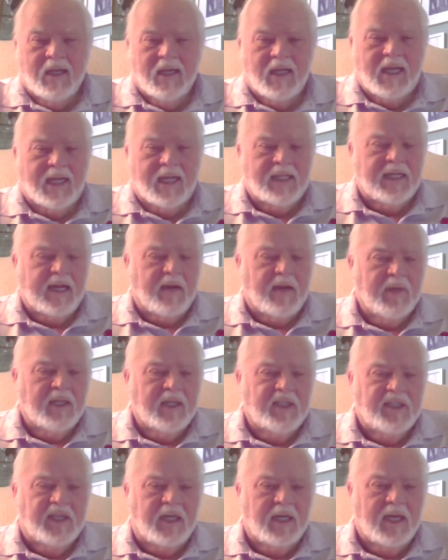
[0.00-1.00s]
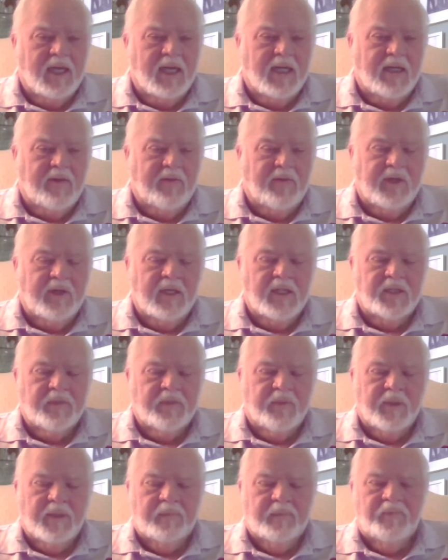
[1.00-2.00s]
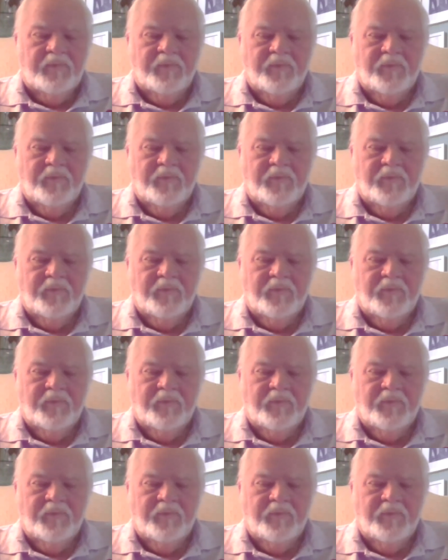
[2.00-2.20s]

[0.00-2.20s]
That's how much she liked to fish. But